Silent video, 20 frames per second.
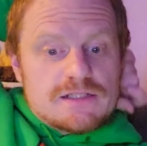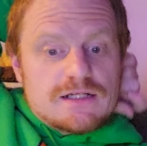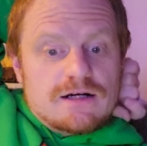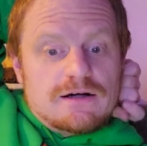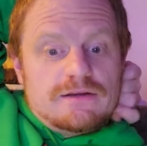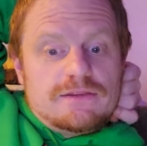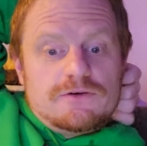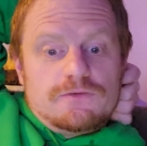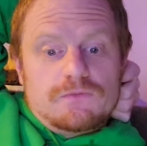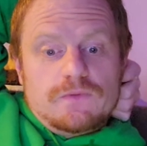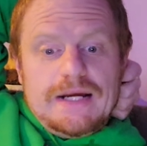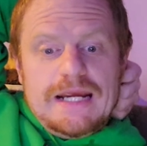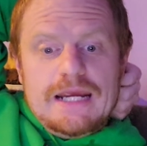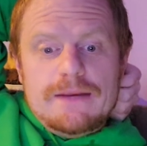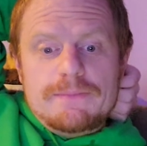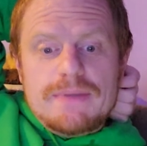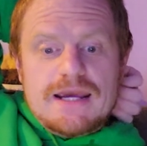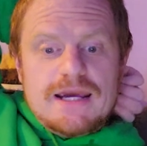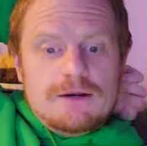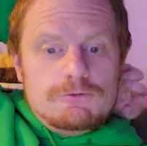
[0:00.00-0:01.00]
are the
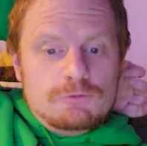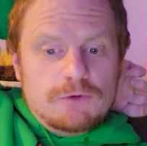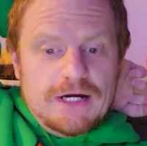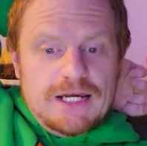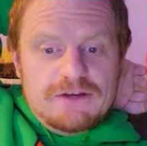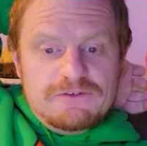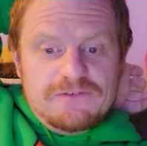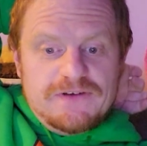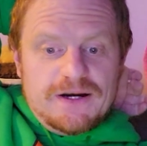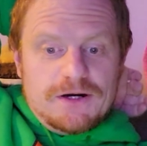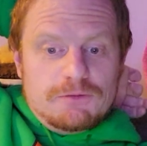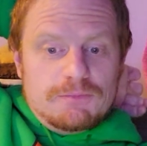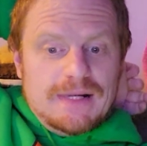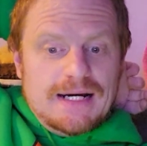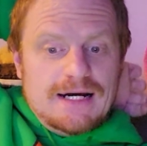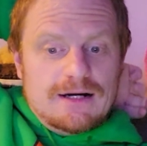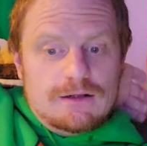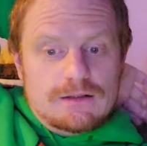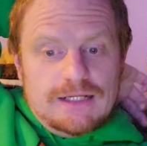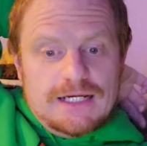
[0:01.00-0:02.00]
Ray-Ban Wayfarer
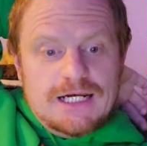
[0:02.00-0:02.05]
model.